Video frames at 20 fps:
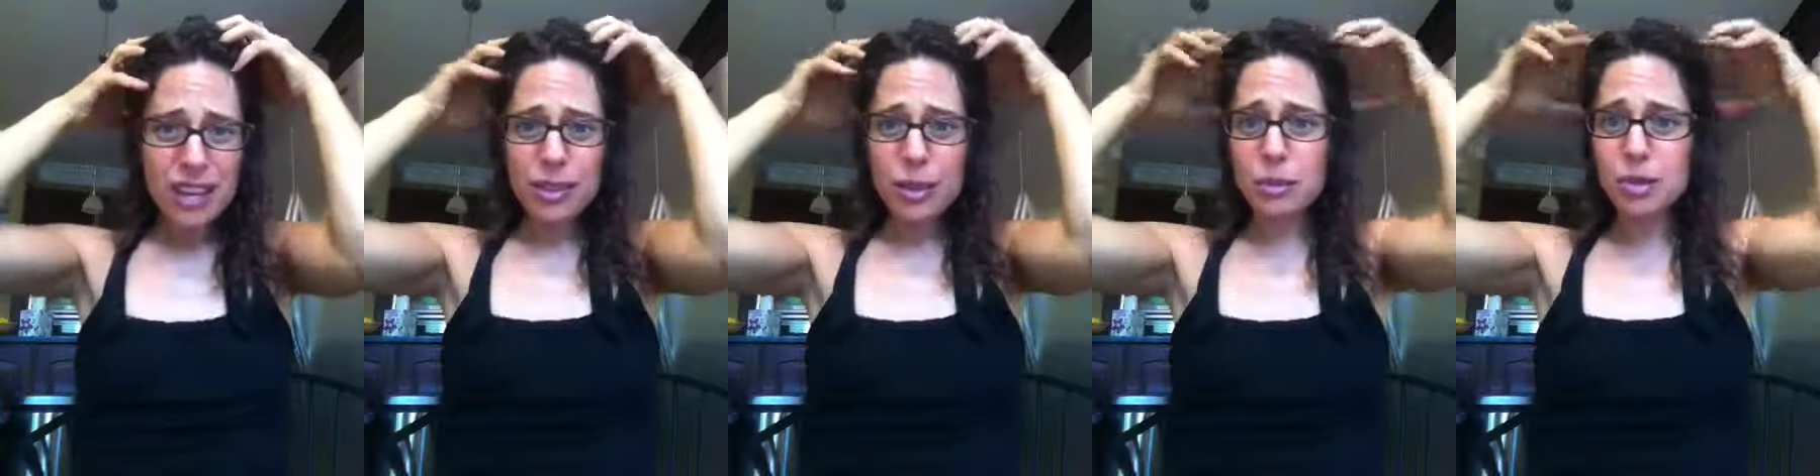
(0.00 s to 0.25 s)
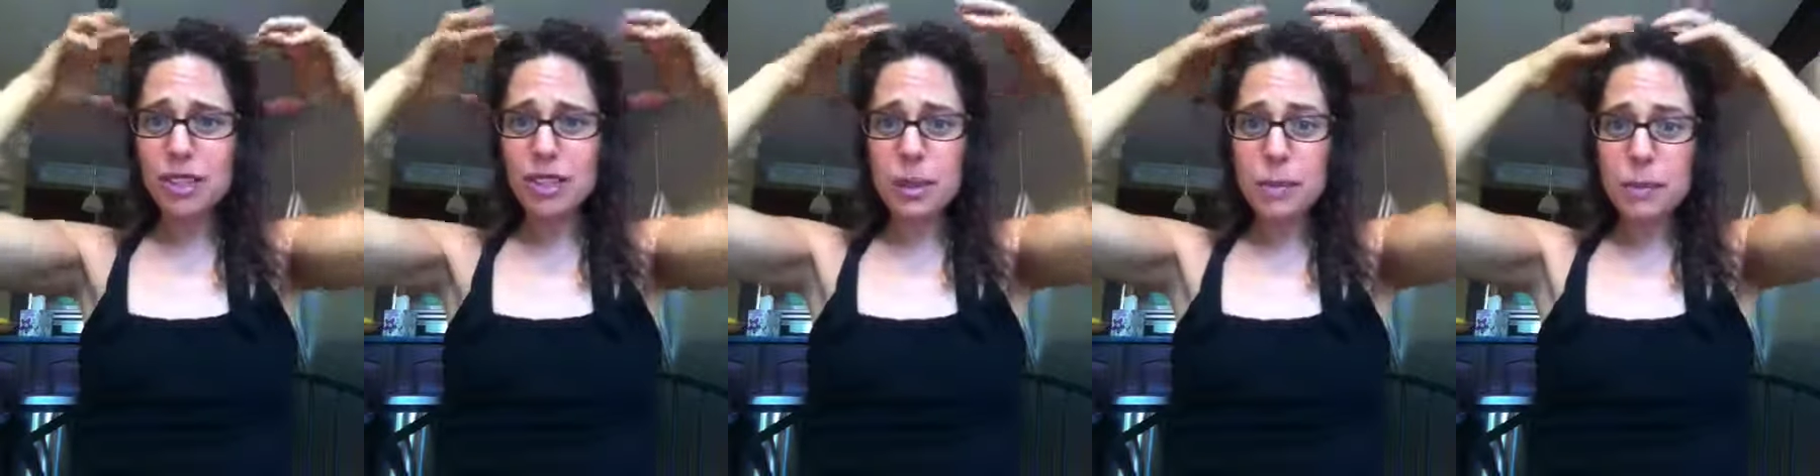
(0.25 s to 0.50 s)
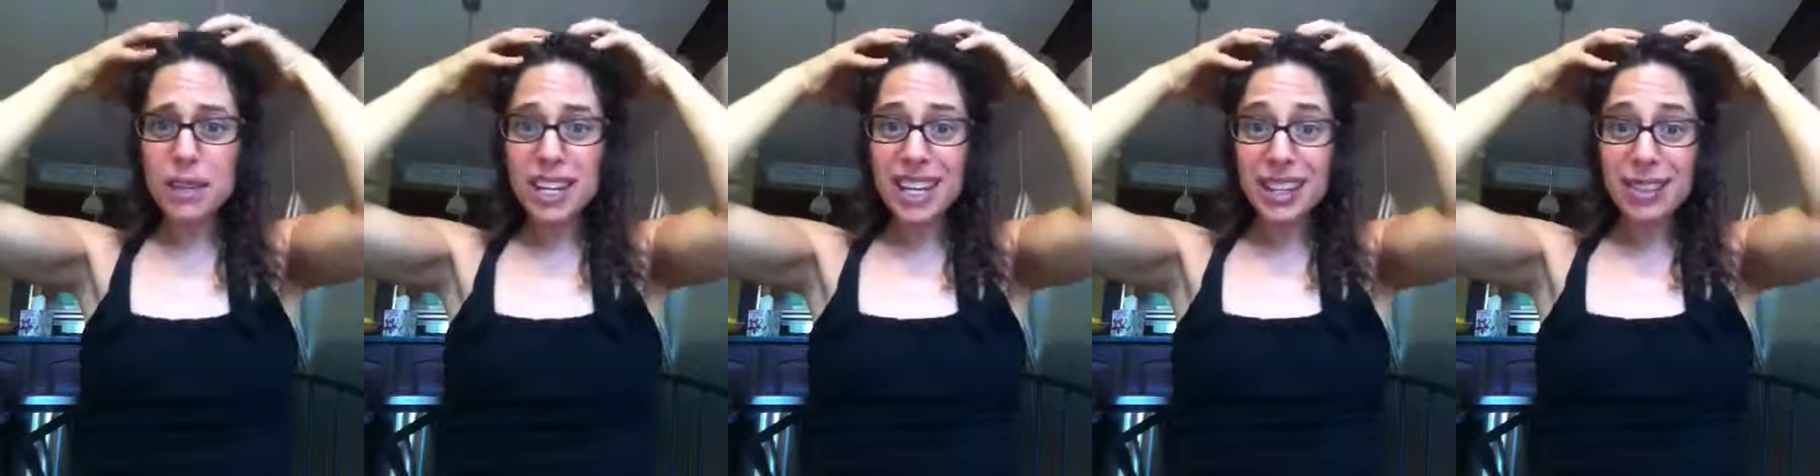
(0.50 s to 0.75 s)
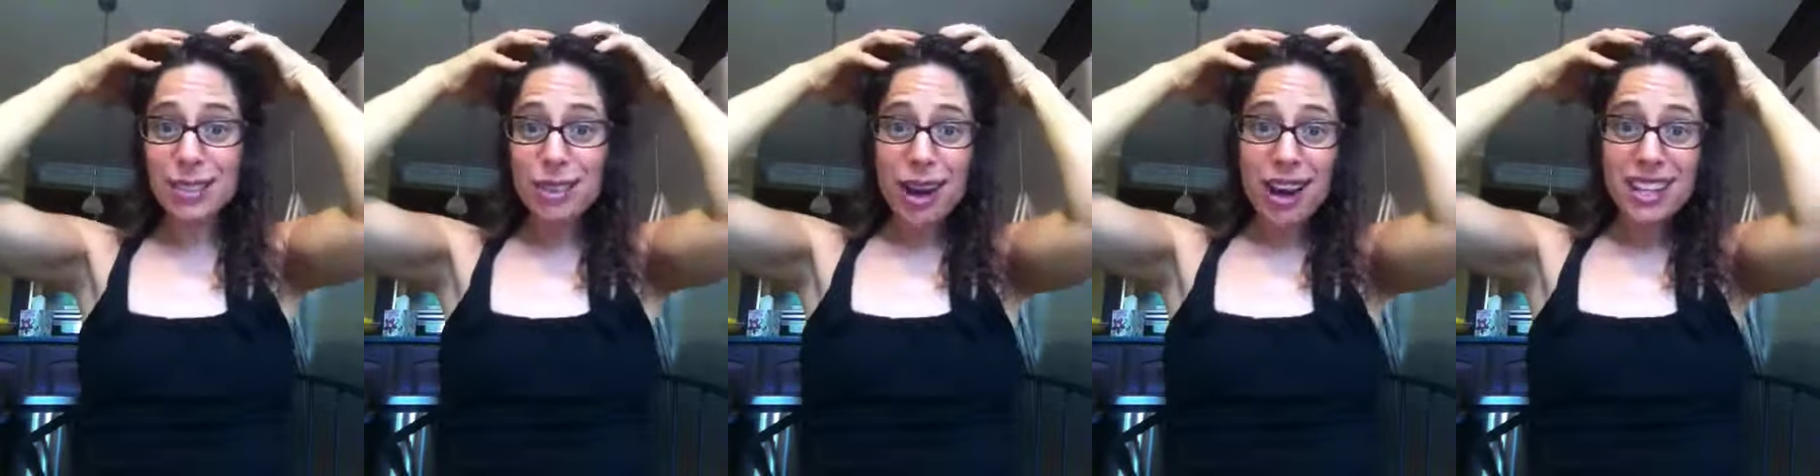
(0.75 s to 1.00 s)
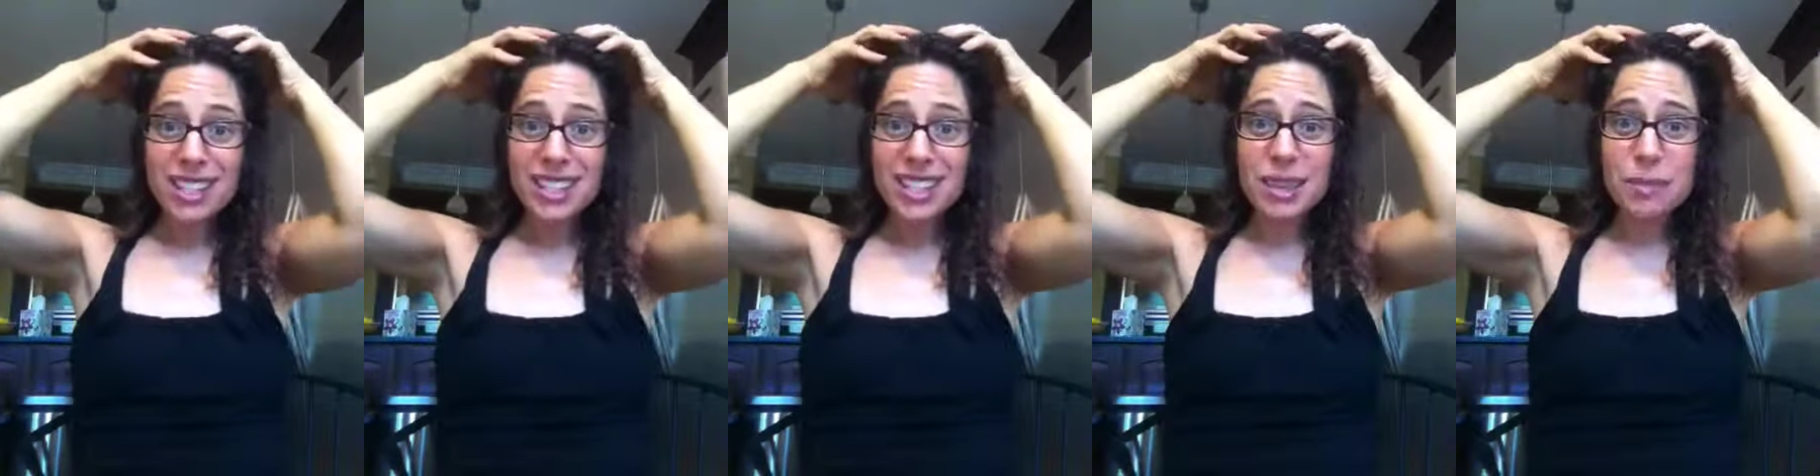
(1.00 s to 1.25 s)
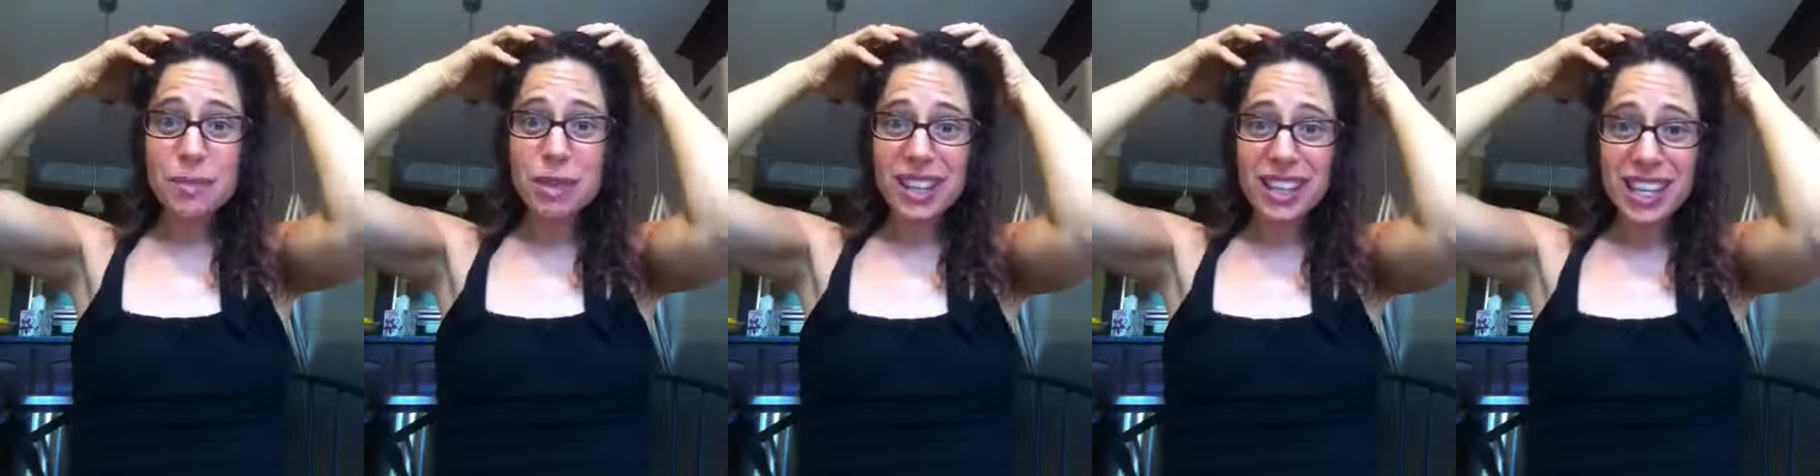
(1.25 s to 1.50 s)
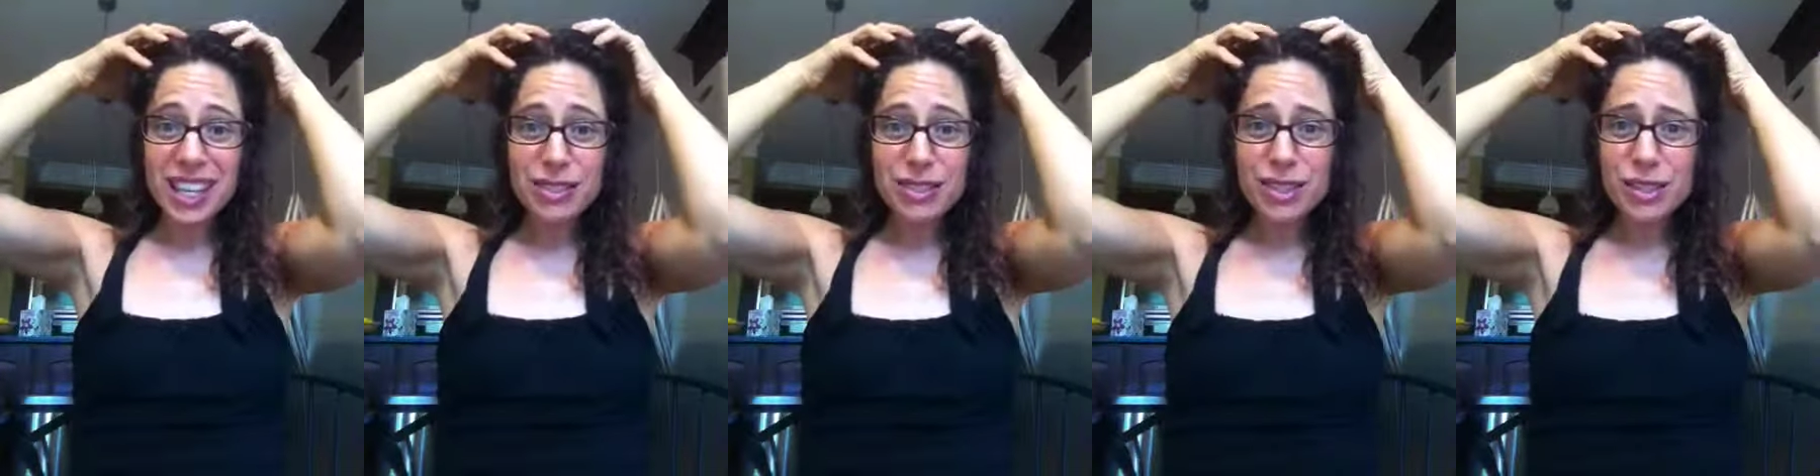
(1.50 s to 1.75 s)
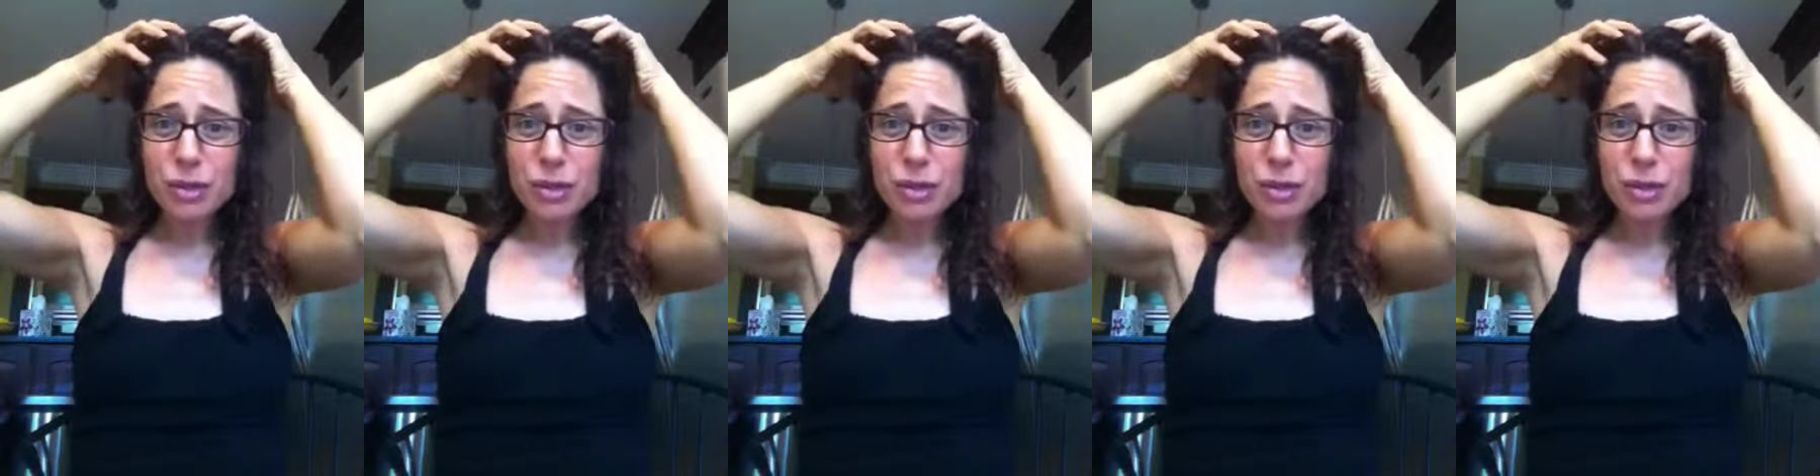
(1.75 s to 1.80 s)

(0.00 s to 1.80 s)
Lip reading: those limiting thoughts and beliefs,